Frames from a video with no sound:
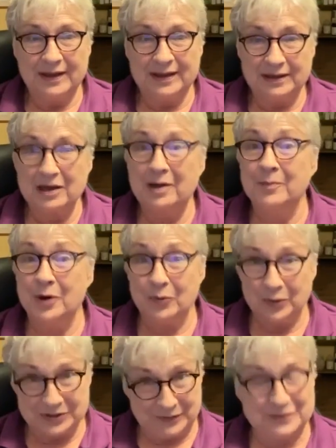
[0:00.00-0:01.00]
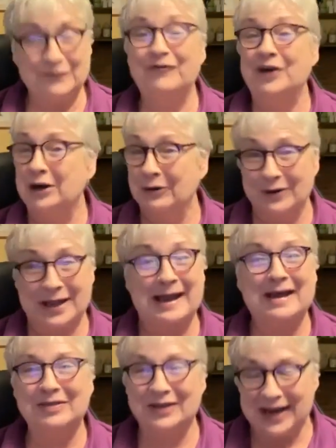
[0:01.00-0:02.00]
And Gumbo was a feral
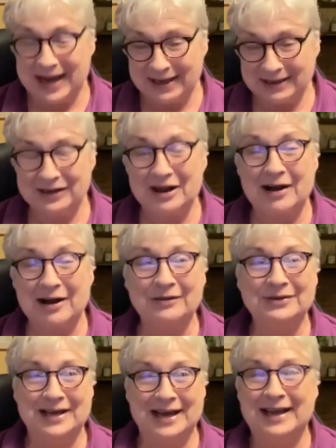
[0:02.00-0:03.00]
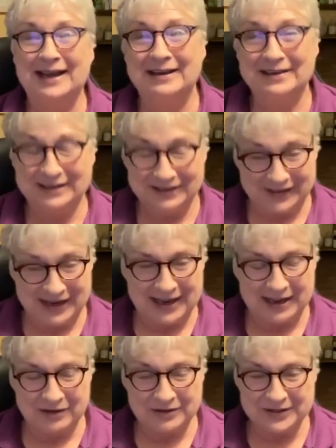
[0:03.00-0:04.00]
cat that I had caught, and I had it in the
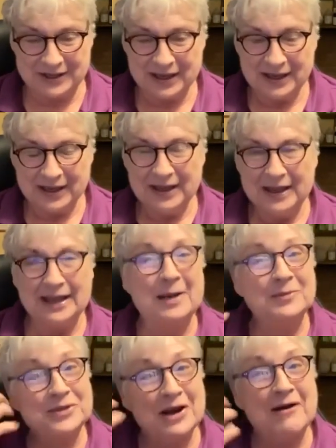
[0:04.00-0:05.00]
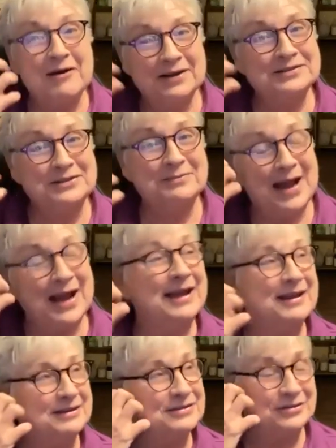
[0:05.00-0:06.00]
house. And I'm talking to my
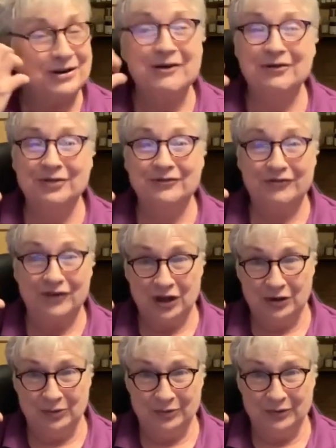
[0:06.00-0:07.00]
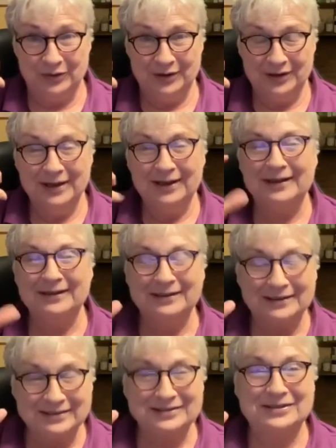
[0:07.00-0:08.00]
editor on the phone.
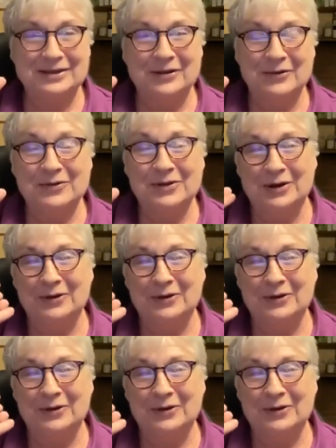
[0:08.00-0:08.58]
And so,